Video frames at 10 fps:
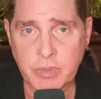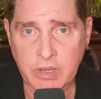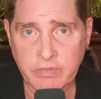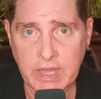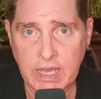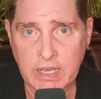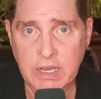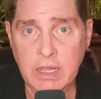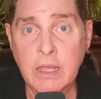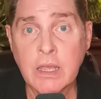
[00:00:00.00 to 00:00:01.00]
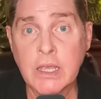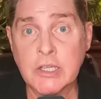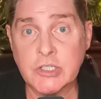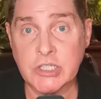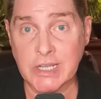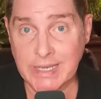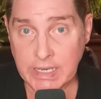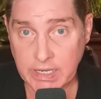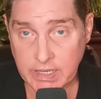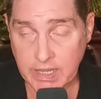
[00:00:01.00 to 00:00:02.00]
yeah. of that
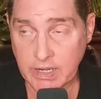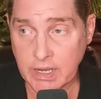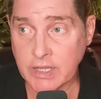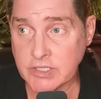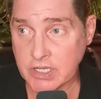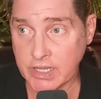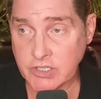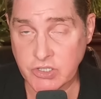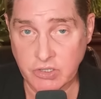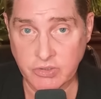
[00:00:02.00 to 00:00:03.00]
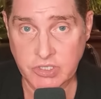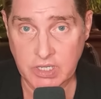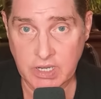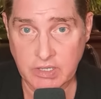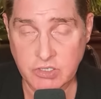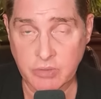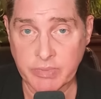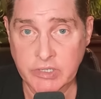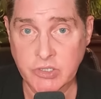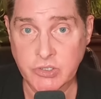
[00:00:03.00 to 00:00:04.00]
so that not celestial city so
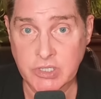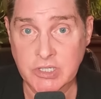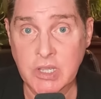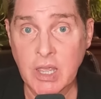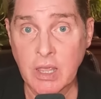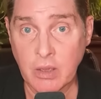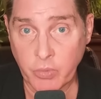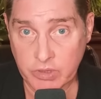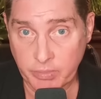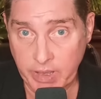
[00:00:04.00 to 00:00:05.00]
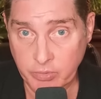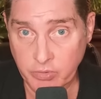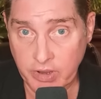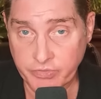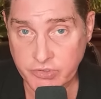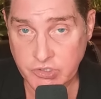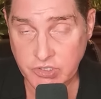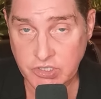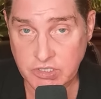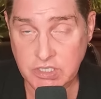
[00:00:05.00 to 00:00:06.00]
much as the what the Bible
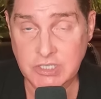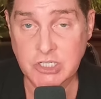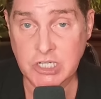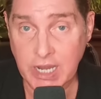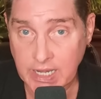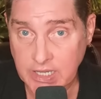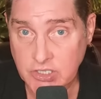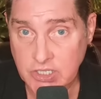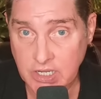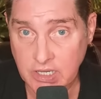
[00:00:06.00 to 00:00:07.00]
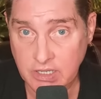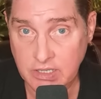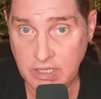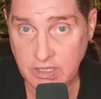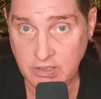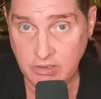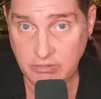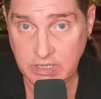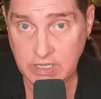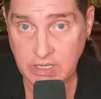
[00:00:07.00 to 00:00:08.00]
references is the shining city on the hill,
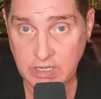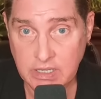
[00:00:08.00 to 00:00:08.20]
right?